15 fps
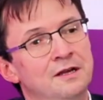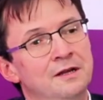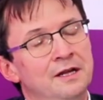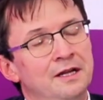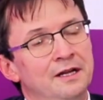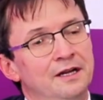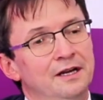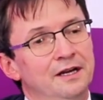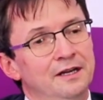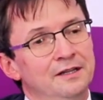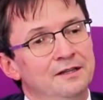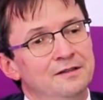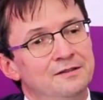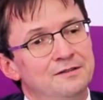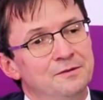Honored to know
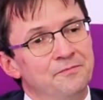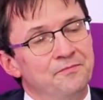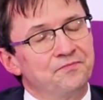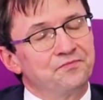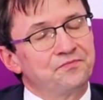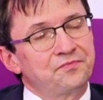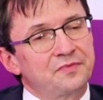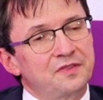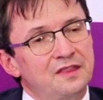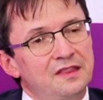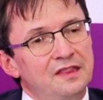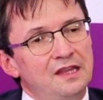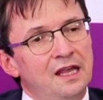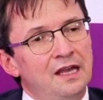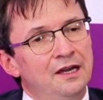
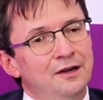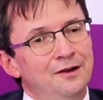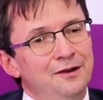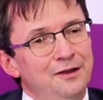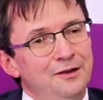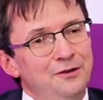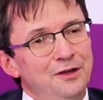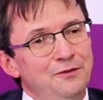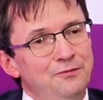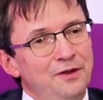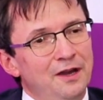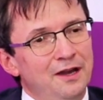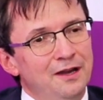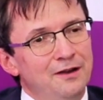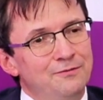that. If we
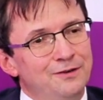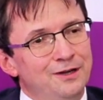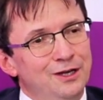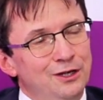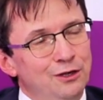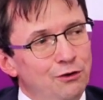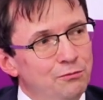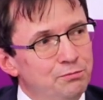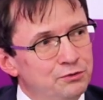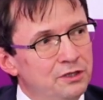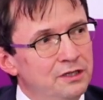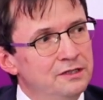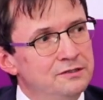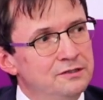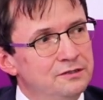have a low
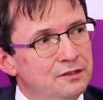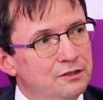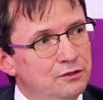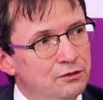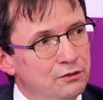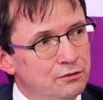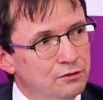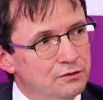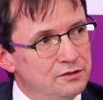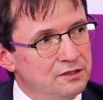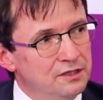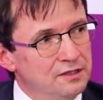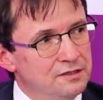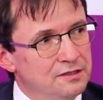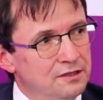price glucose
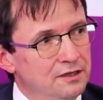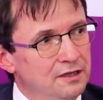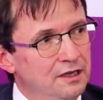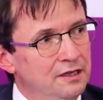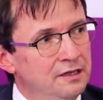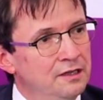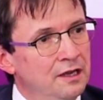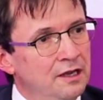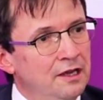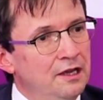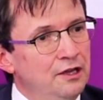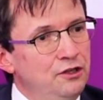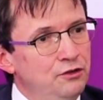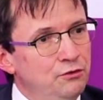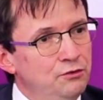sensor and
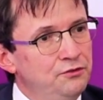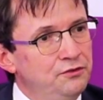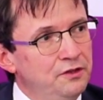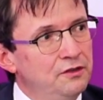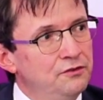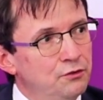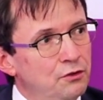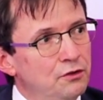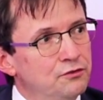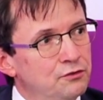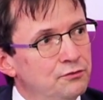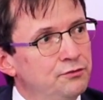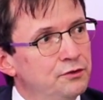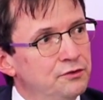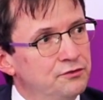use this also
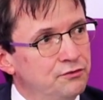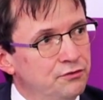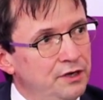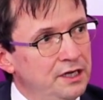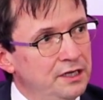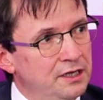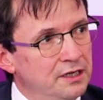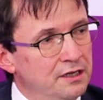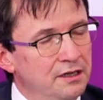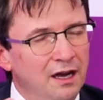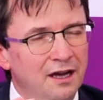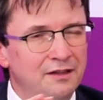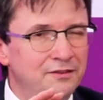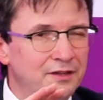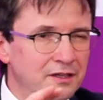for screening,
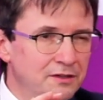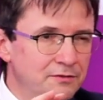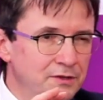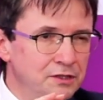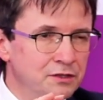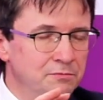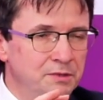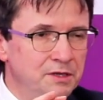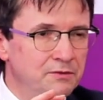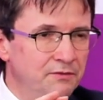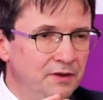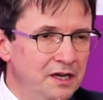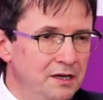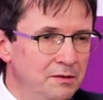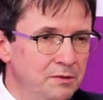I think it will not be
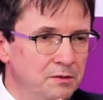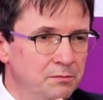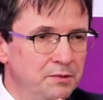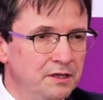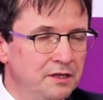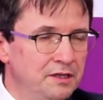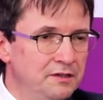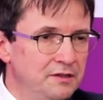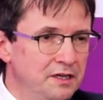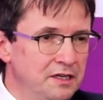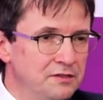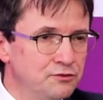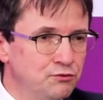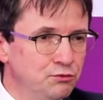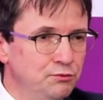available in the
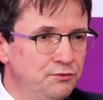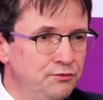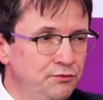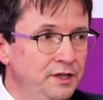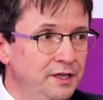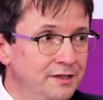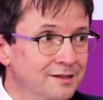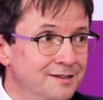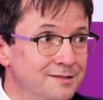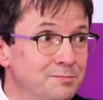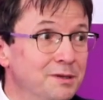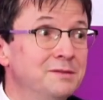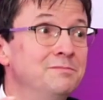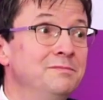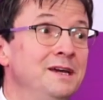next 2-3 years,
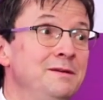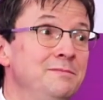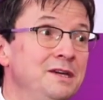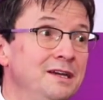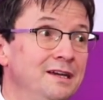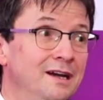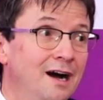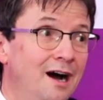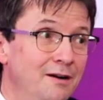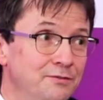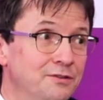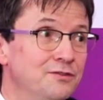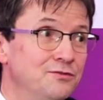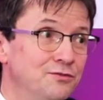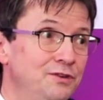but maybe
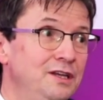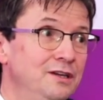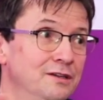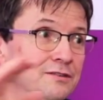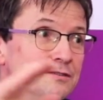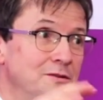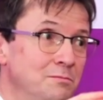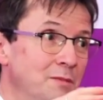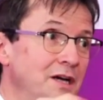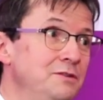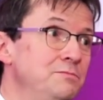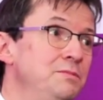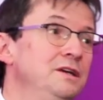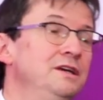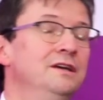after 3 years it might
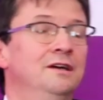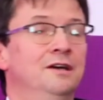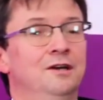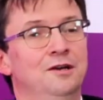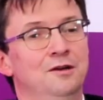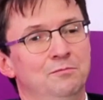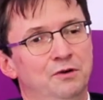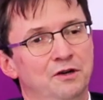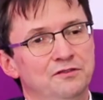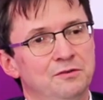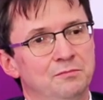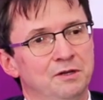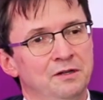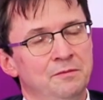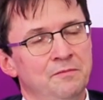be
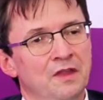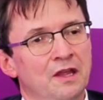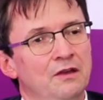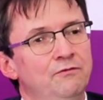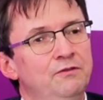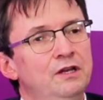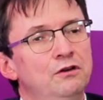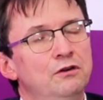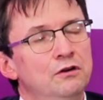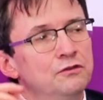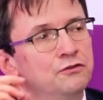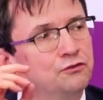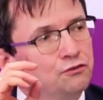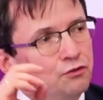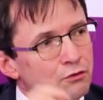possible. We learn
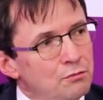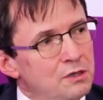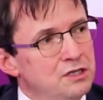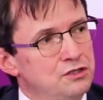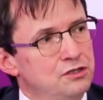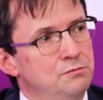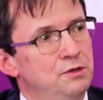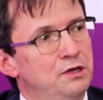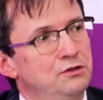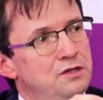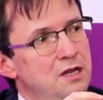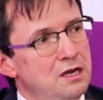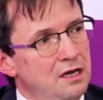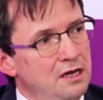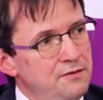so much about
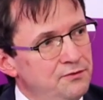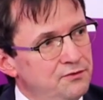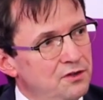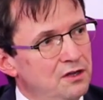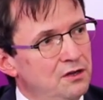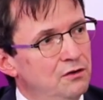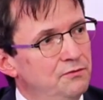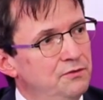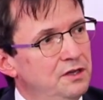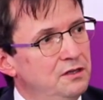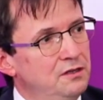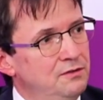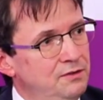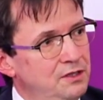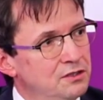the lifestyle of the
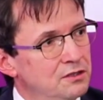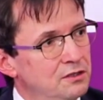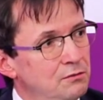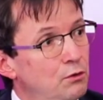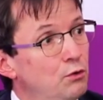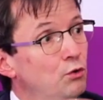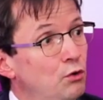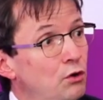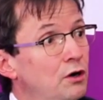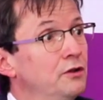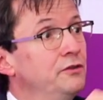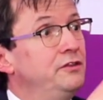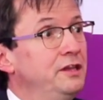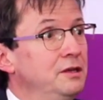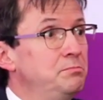individual, or
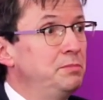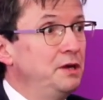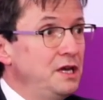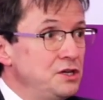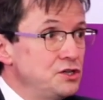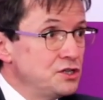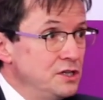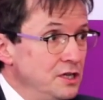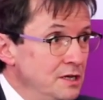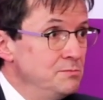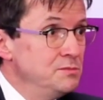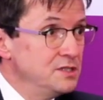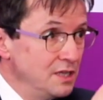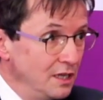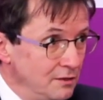the patient
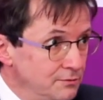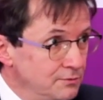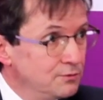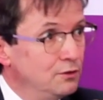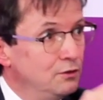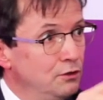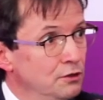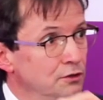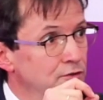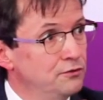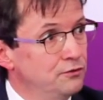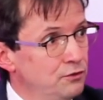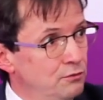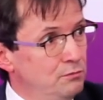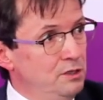himself learns
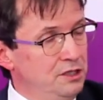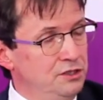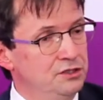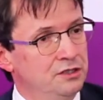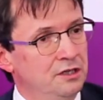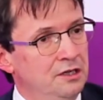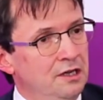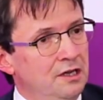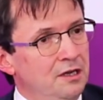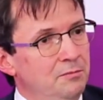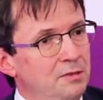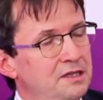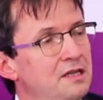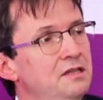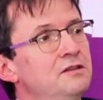so much.
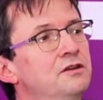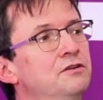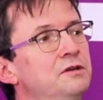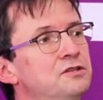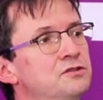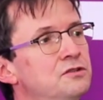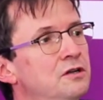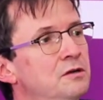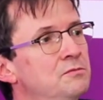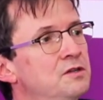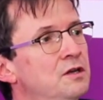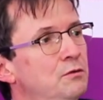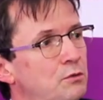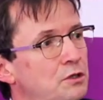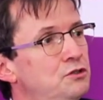But then the question comes,
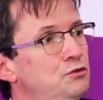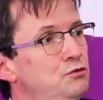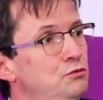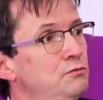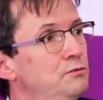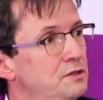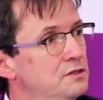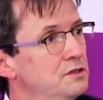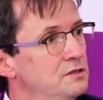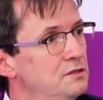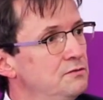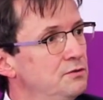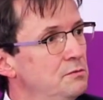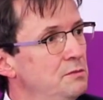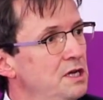what to do with this
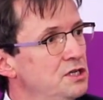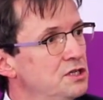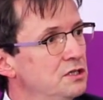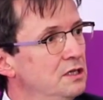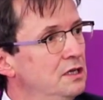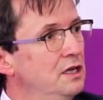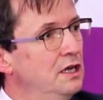information?